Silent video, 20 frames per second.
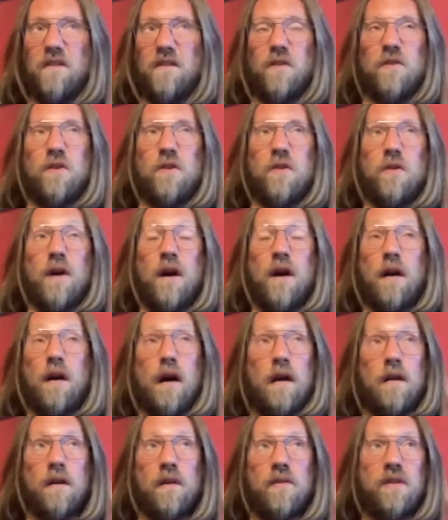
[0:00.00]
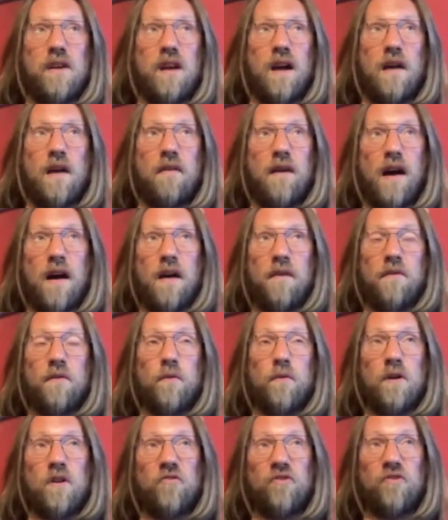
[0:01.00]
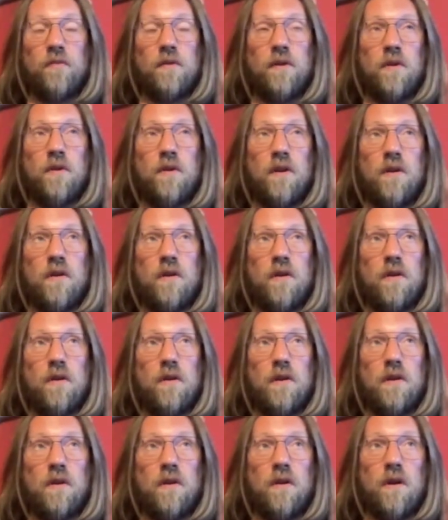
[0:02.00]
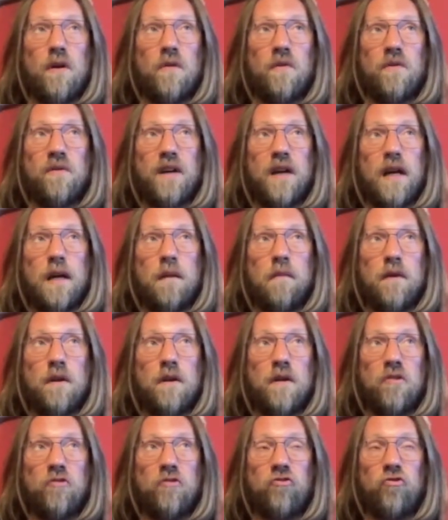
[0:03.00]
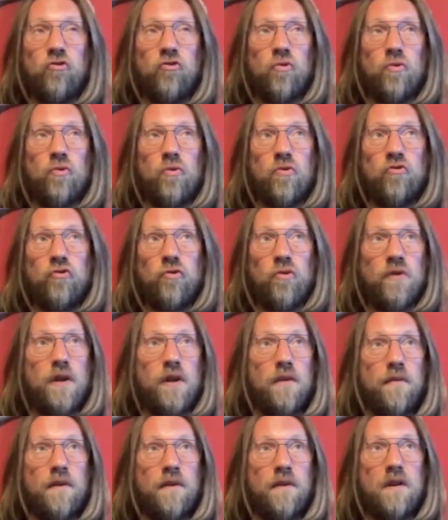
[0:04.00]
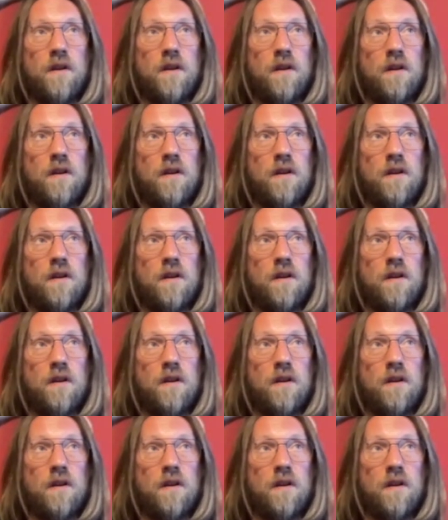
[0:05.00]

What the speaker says: don't know. I honestly haven't watched him in a long time. Sure, definitely.